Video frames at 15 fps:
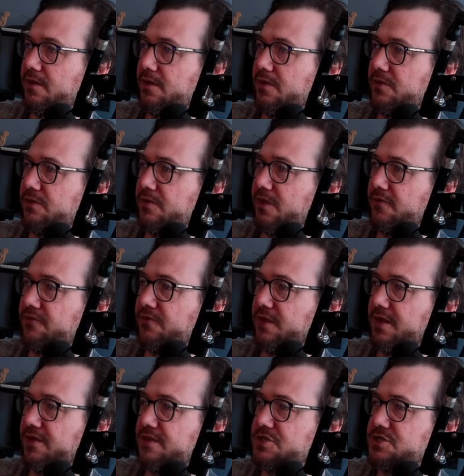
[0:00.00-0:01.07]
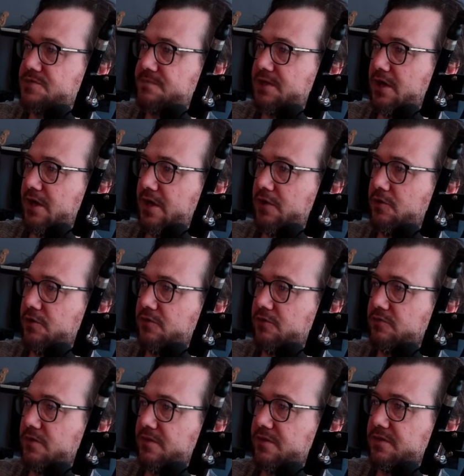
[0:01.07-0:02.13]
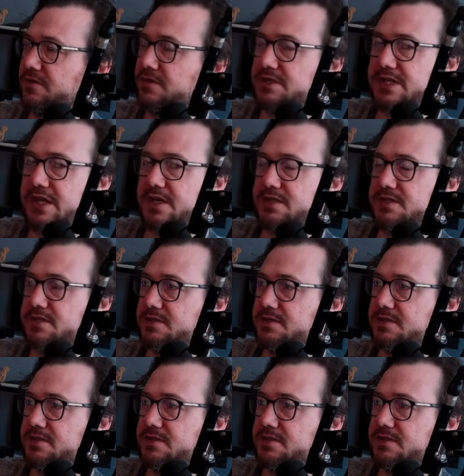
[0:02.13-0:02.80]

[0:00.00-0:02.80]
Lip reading: I feel like these should be icons rather than text.